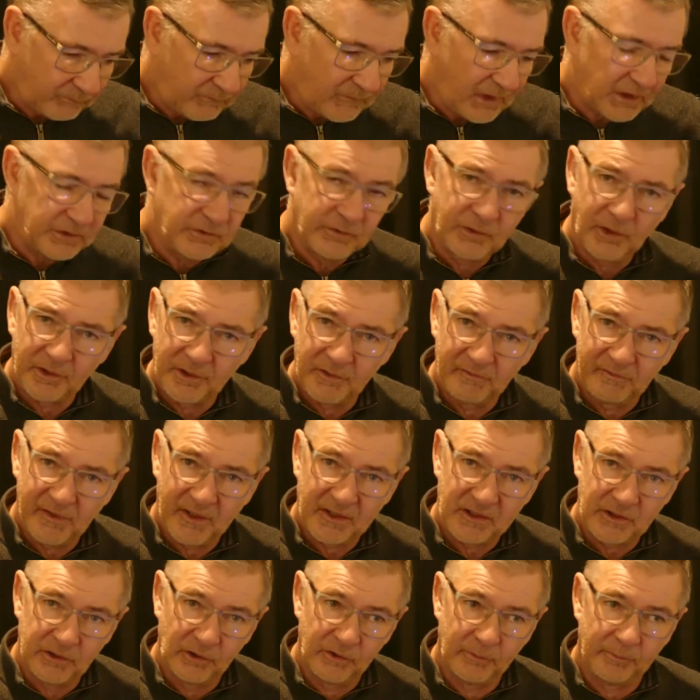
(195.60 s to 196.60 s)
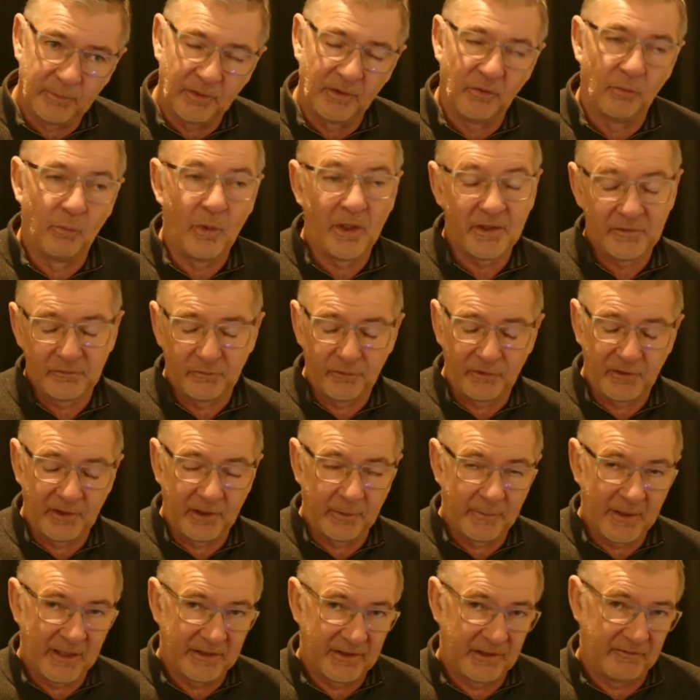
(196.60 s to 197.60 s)
you've got an effects loop. The wonderful thing
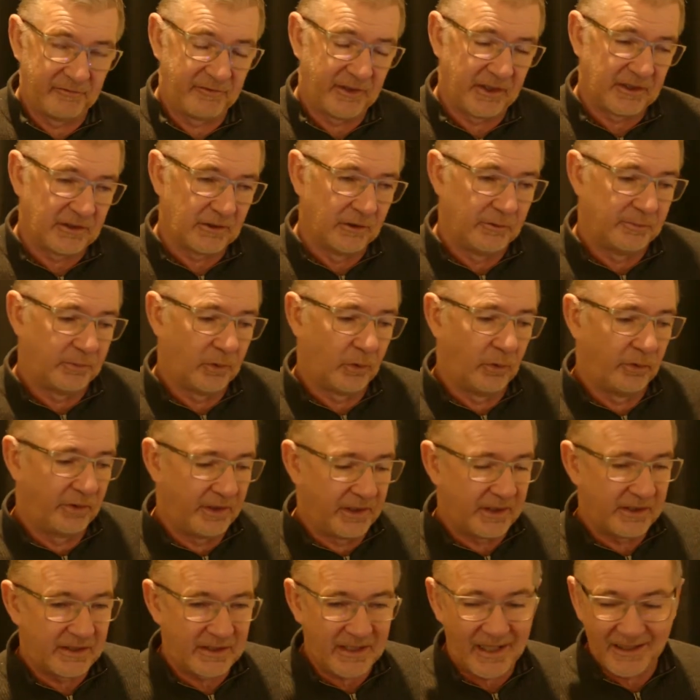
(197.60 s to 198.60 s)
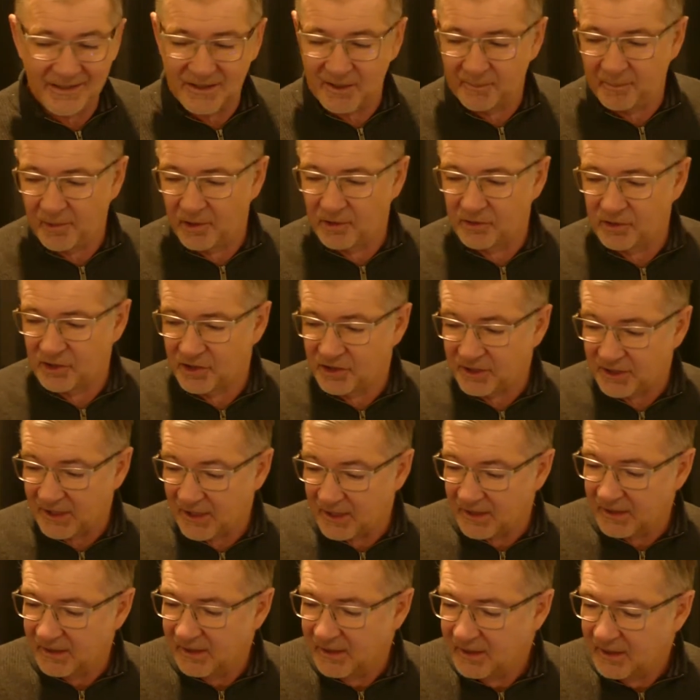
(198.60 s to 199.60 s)
about the effects loop on this, as opposed to, say,